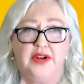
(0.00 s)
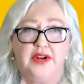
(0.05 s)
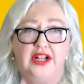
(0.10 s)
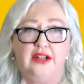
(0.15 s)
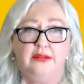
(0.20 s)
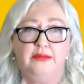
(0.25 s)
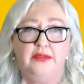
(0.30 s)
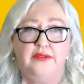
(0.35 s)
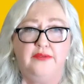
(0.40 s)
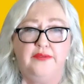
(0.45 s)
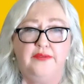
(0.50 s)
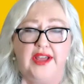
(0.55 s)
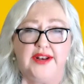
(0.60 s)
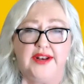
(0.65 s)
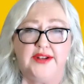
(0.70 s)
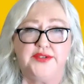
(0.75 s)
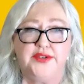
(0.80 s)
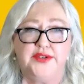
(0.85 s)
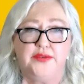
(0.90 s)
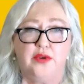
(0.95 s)
Realm
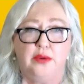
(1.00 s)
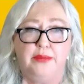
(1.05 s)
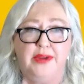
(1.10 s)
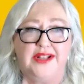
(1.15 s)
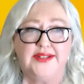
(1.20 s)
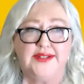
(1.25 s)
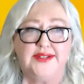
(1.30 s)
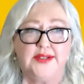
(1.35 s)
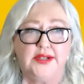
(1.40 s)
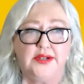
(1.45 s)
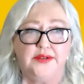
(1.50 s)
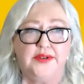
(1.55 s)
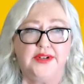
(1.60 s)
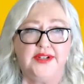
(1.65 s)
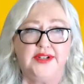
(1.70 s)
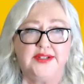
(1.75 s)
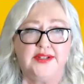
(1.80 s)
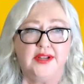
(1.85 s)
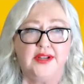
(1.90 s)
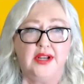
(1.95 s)
fantasy romance
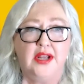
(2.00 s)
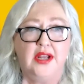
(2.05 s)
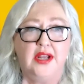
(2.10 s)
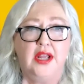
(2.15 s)
series.